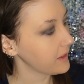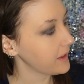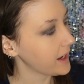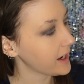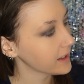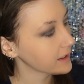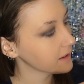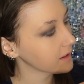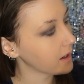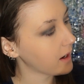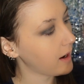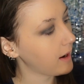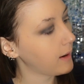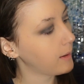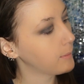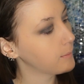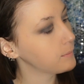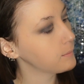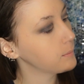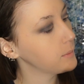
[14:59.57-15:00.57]
that
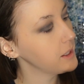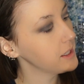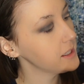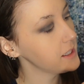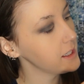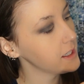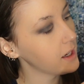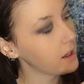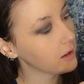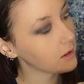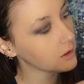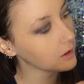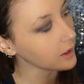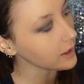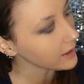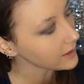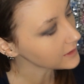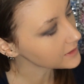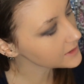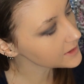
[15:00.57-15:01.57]
pinky
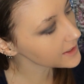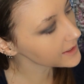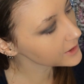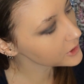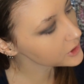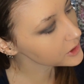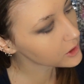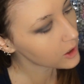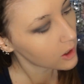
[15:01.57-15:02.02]
color. It's actually